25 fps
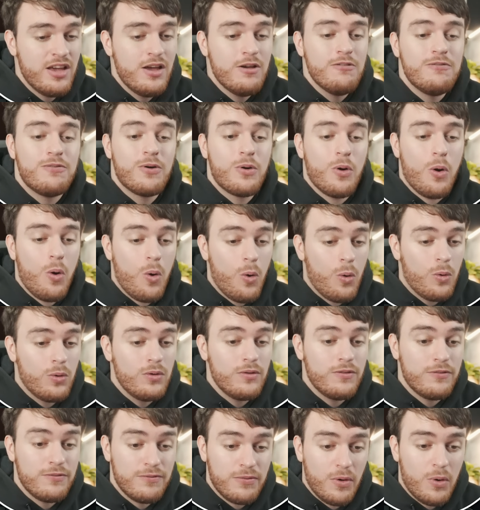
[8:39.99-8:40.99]
for
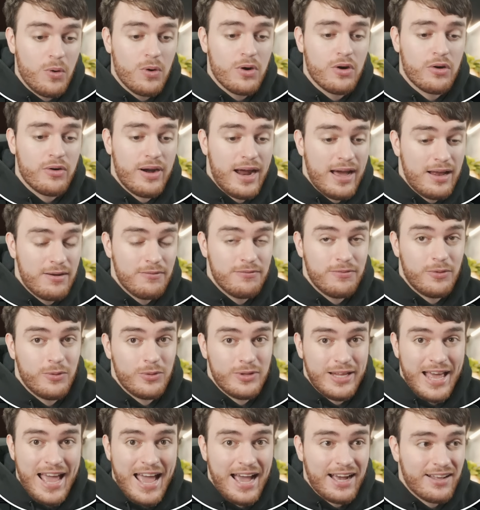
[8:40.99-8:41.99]
all four
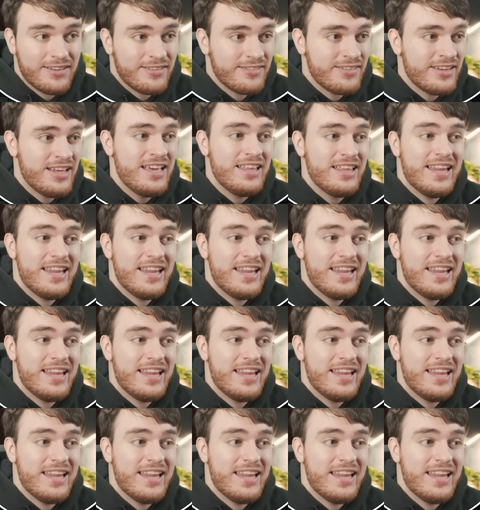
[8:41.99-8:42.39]
Crownfall acts.